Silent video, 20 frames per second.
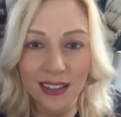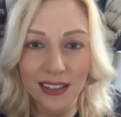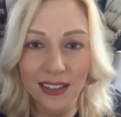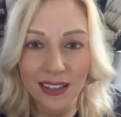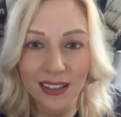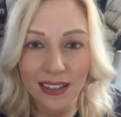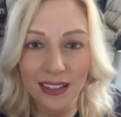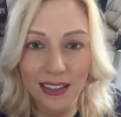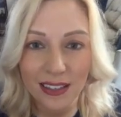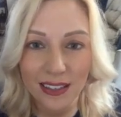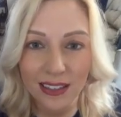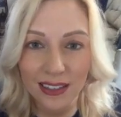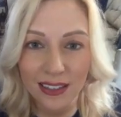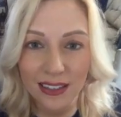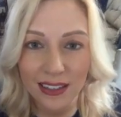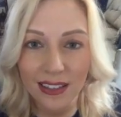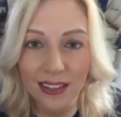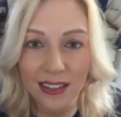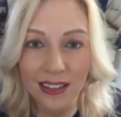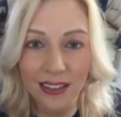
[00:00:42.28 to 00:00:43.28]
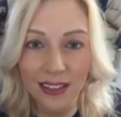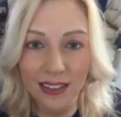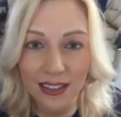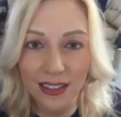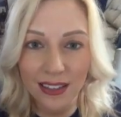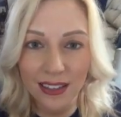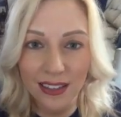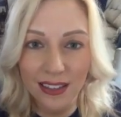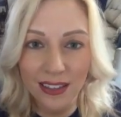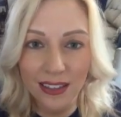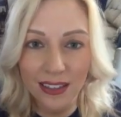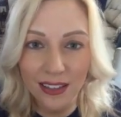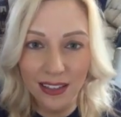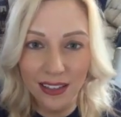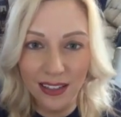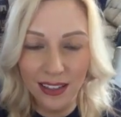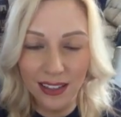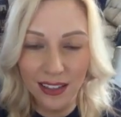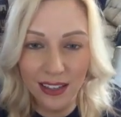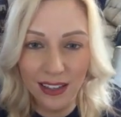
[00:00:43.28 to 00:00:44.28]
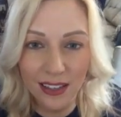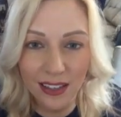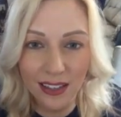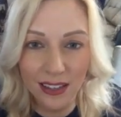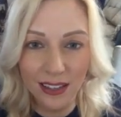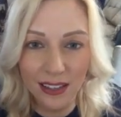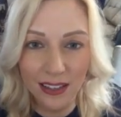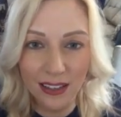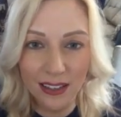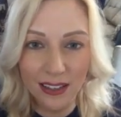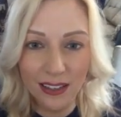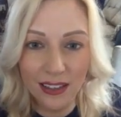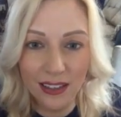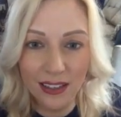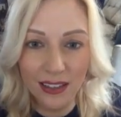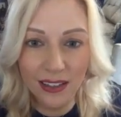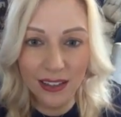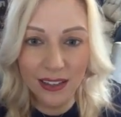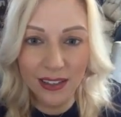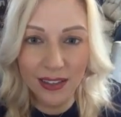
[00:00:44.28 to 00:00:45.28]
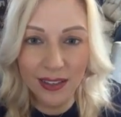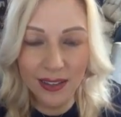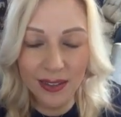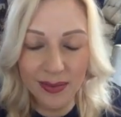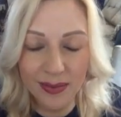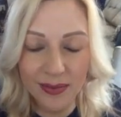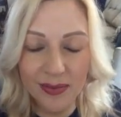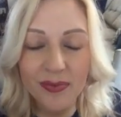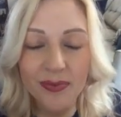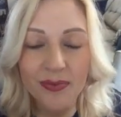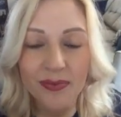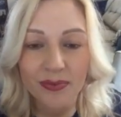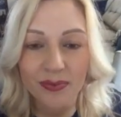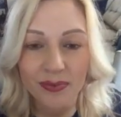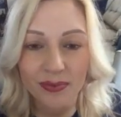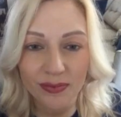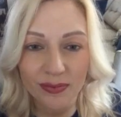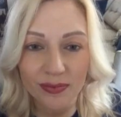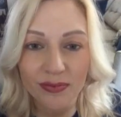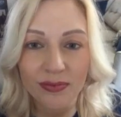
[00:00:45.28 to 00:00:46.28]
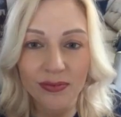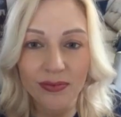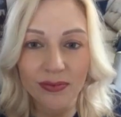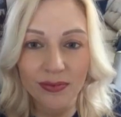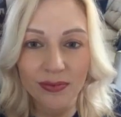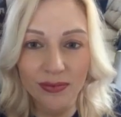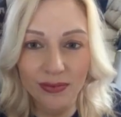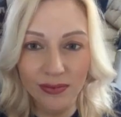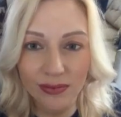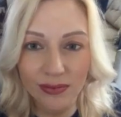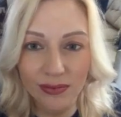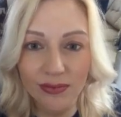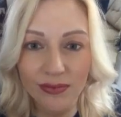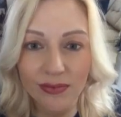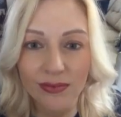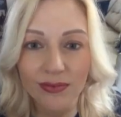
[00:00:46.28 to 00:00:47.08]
(silent)